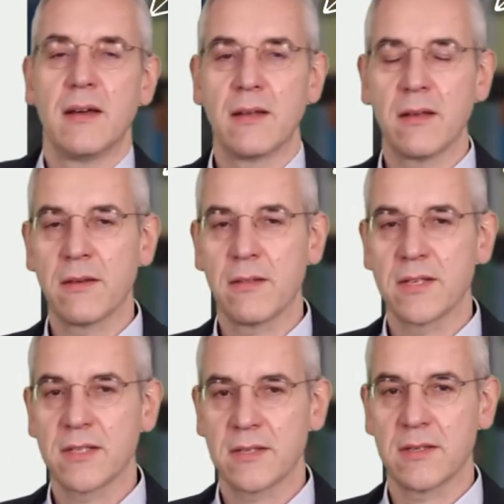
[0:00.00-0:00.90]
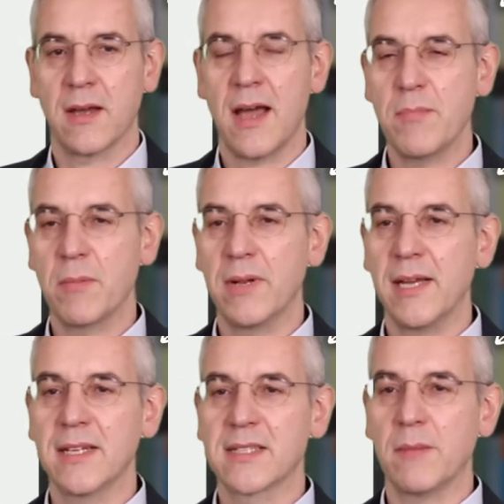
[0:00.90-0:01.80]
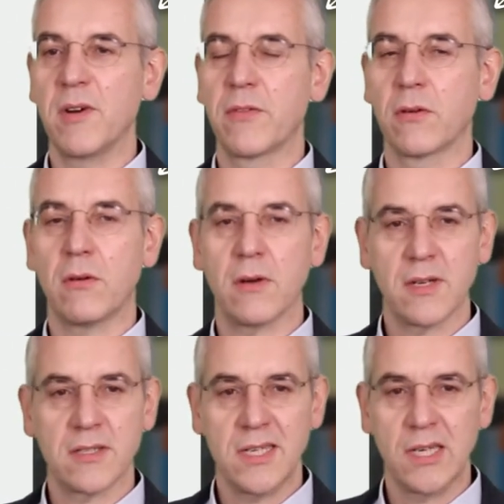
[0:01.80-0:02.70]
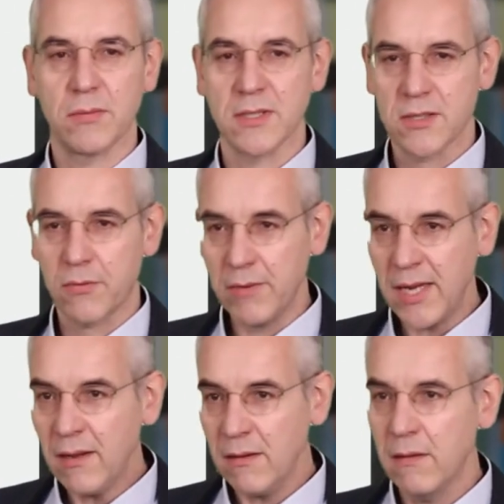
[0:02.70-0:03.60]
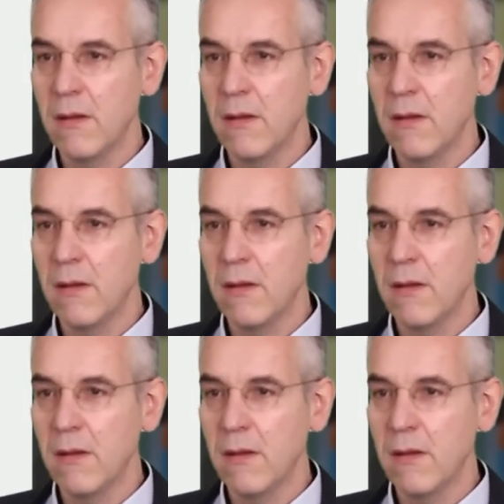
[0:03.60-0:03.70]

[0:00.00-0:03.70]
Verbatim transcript: uh, this uh, hyperplane sum of the coordinates equals three.